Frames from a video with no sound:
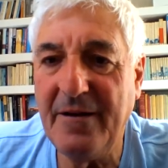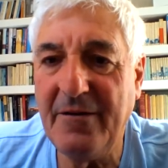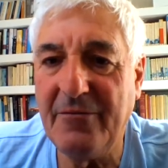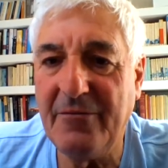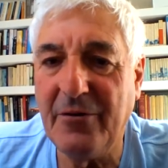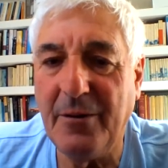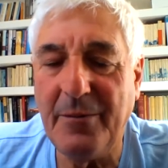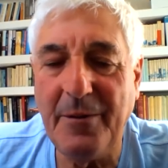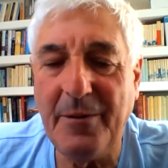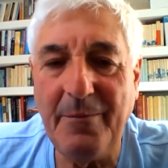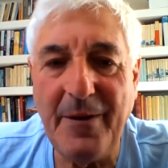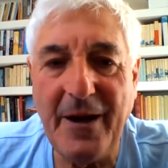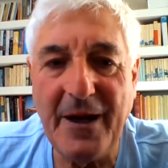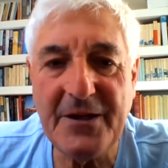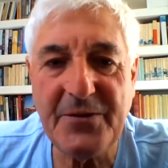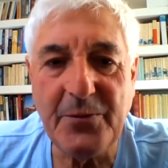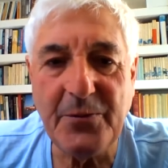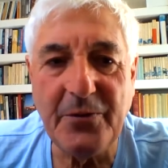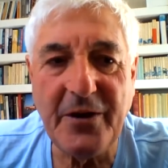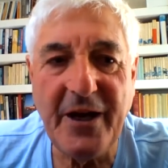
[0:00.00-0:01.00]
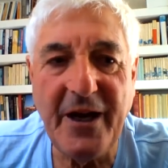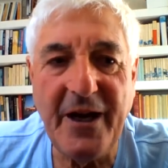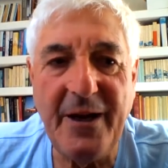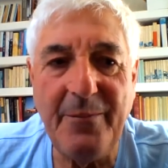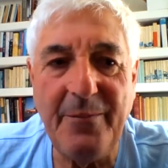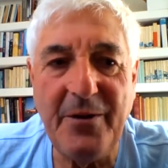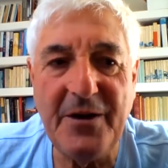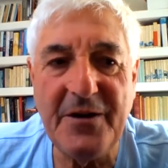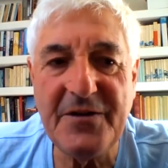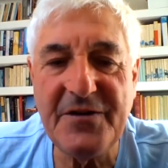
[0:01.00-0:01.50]
Robert Maxwell
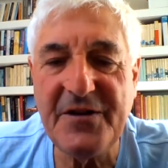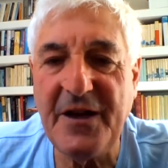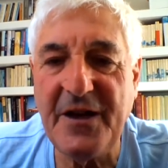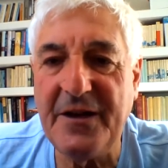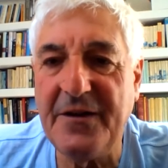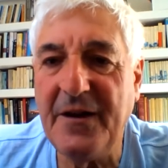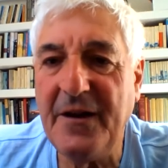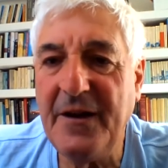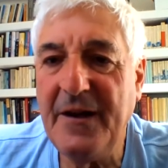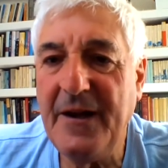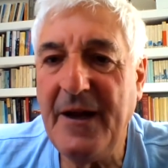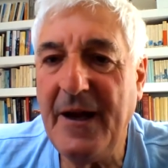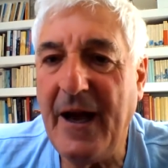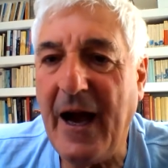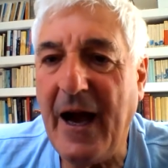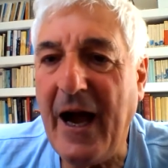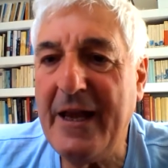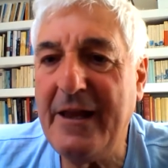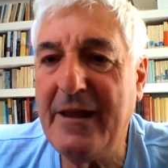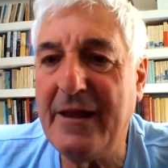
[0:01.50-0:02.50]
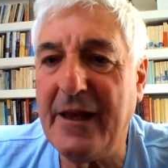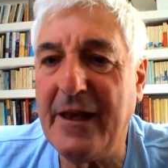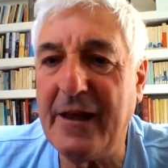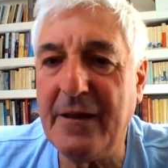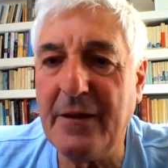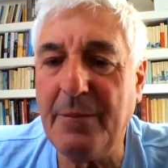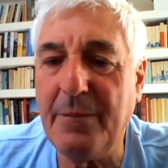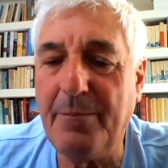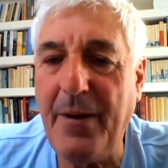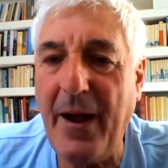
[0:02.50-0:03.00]
came in and said, I
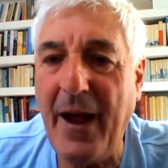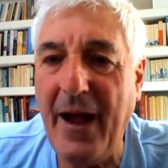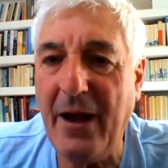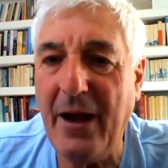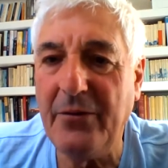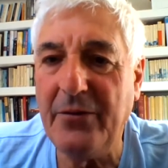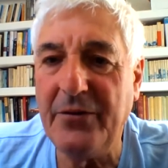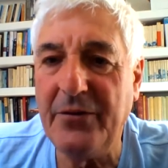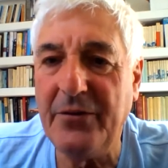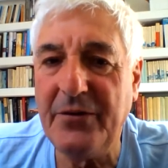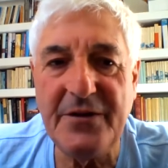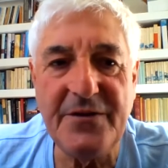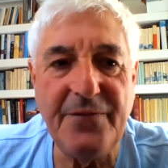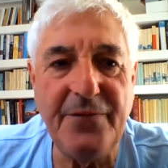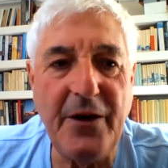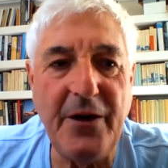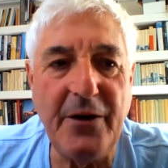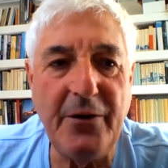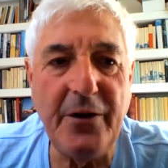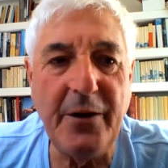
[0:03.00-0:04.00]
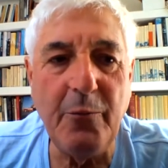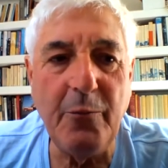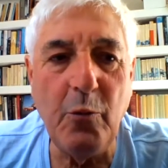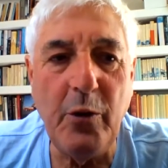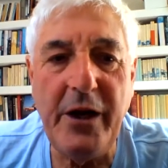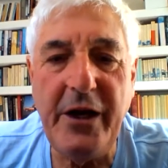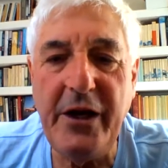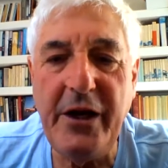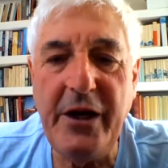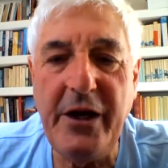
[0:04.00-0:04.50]
think the pound is very
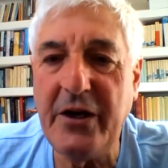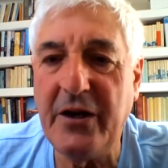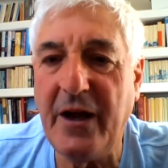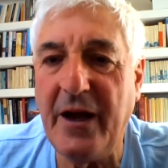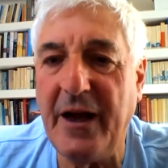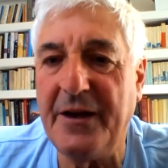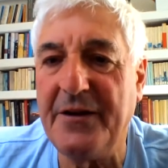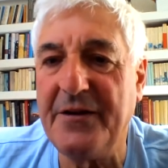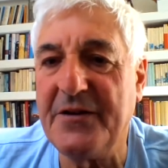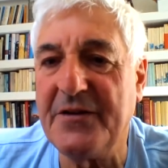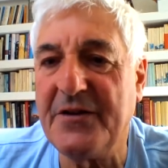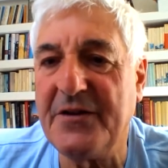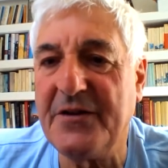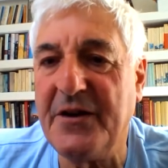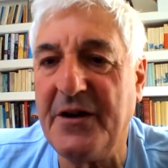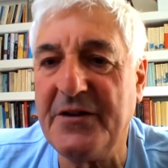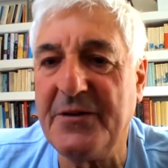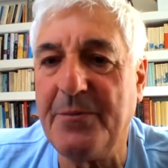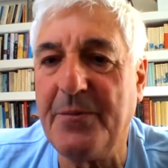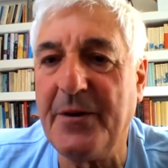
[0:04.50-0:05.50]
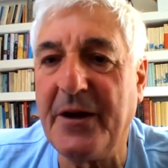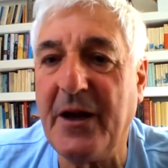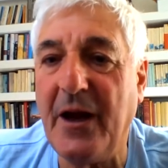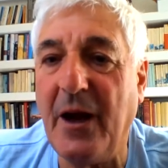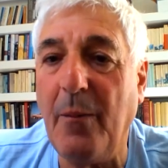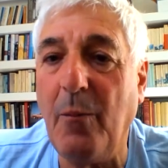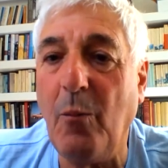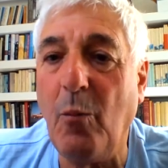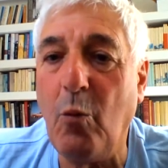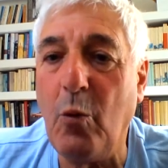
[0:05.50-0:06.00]
weak and is going to
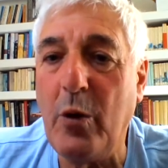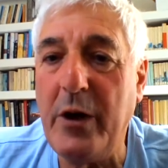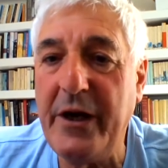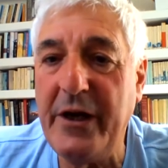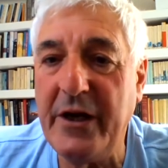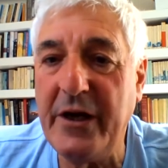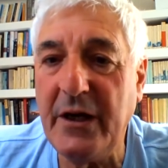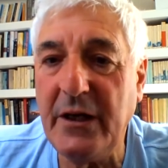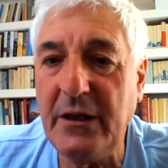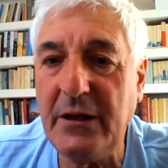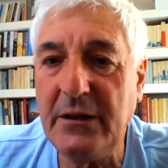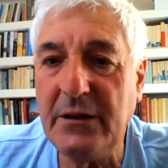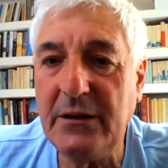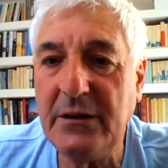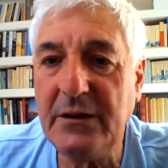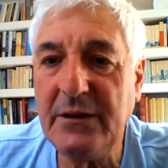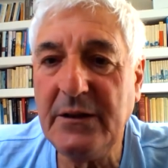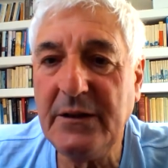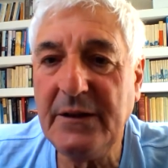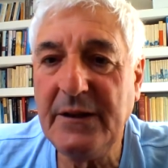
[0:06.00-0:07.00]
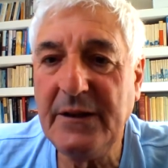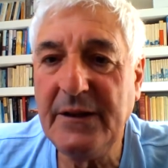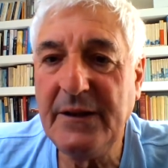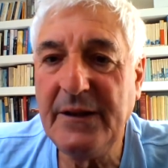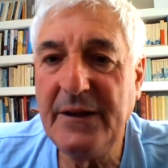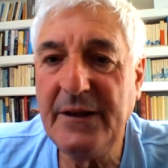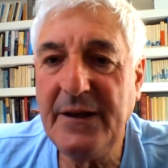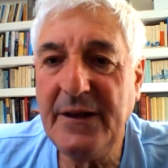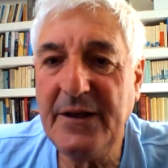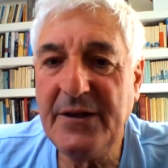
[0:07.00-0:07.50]
become weaker.
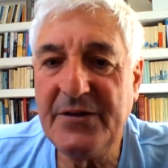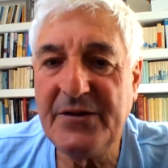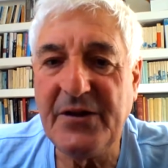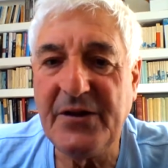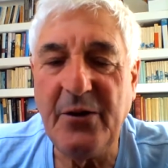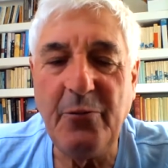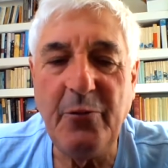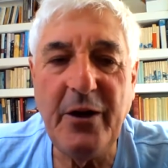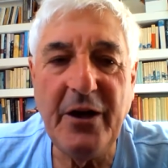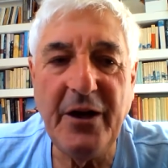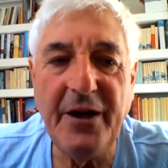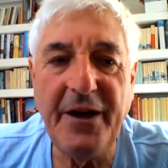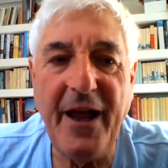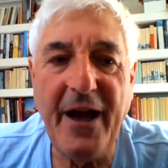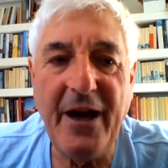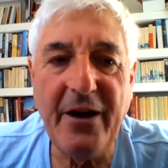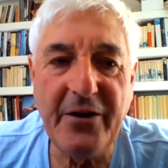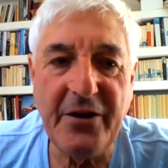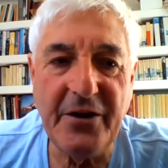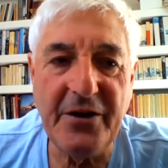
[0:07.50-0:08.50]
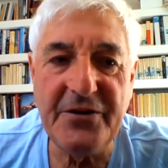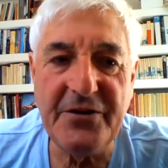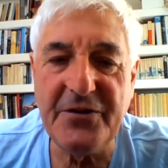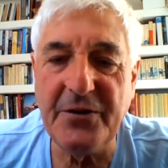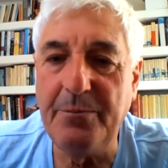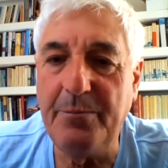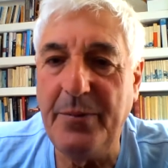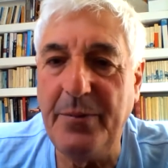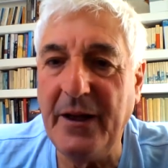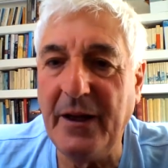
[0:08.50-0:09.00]
So we are now going
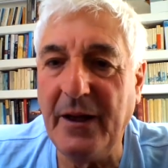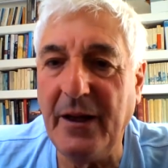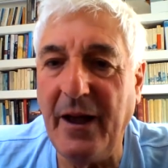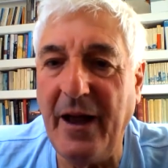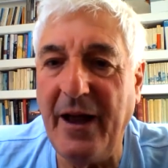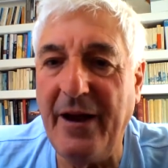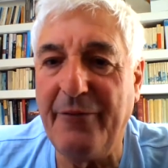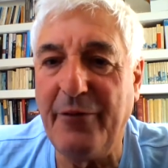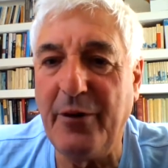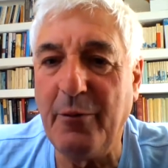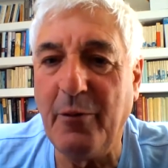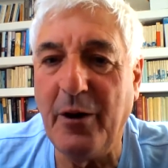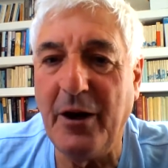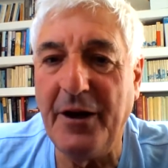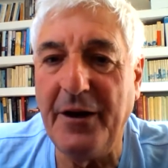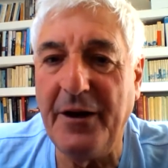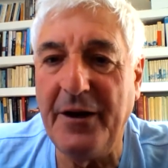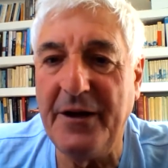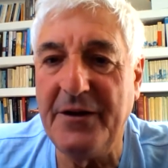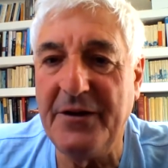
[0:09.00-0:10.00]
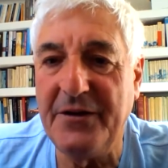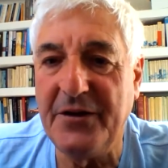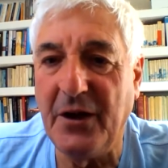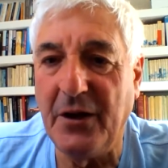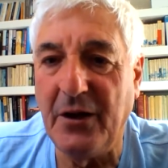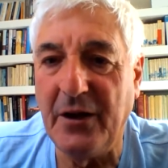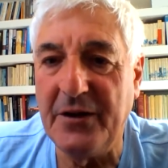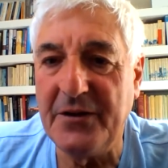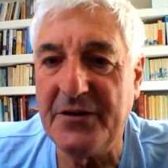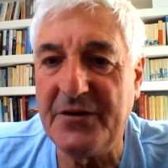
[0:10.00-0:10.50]
to bill everyone in
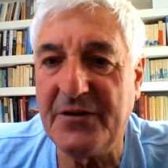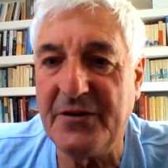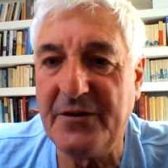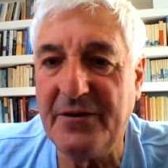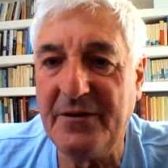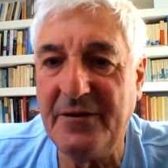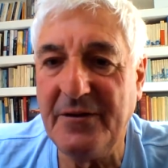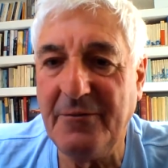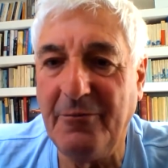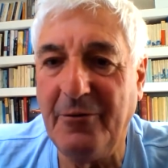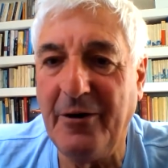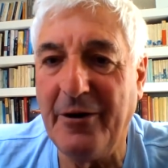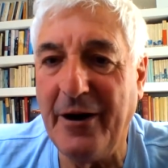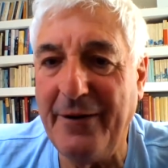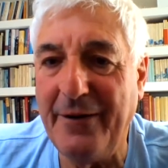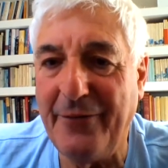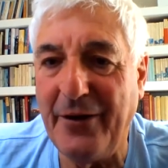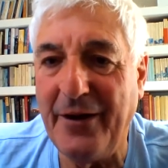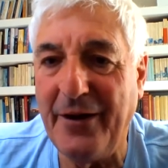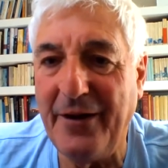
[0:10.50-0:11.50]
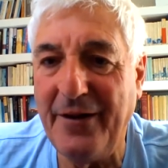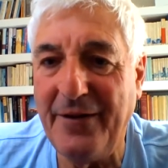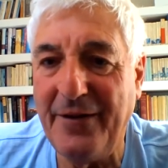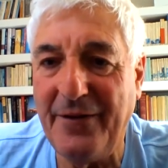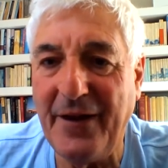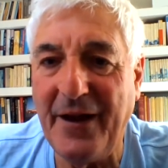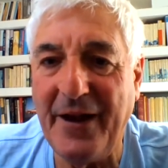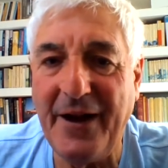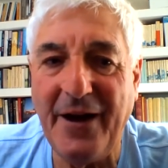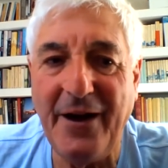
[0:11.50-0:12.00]
dollars, wherever
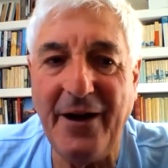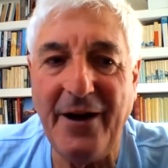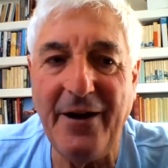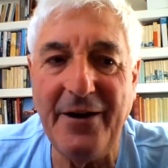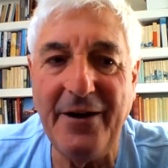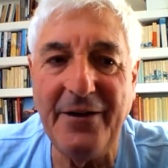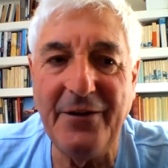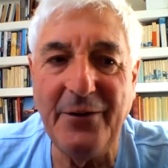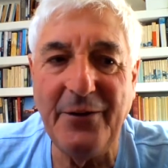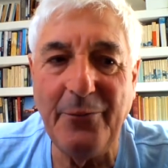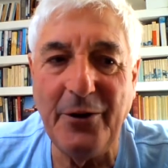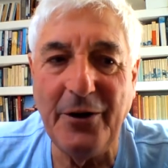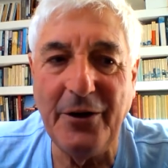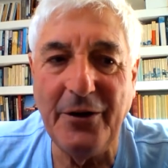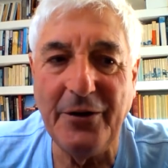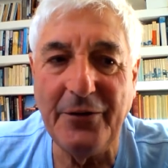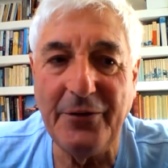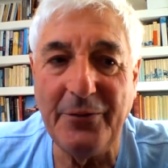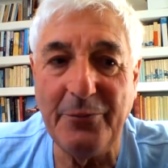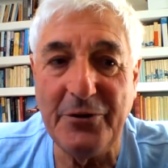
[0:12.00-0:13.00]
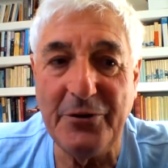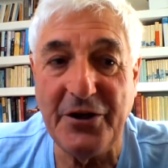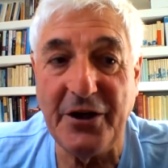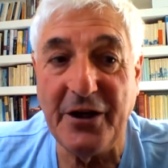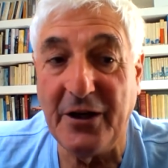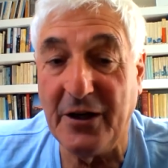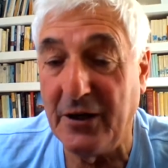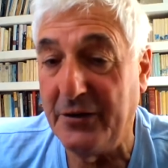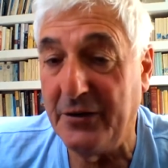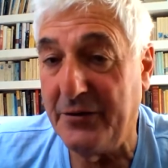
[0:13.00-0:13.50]
they are in the world, which
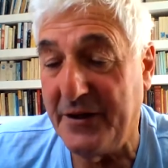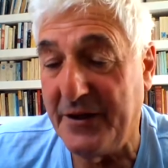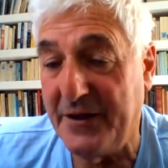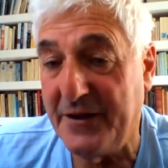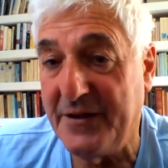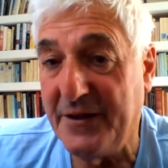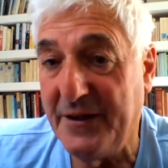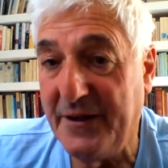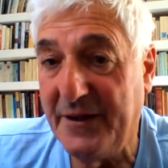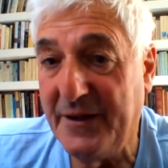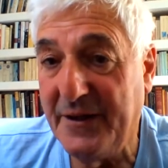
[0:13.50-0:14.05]
included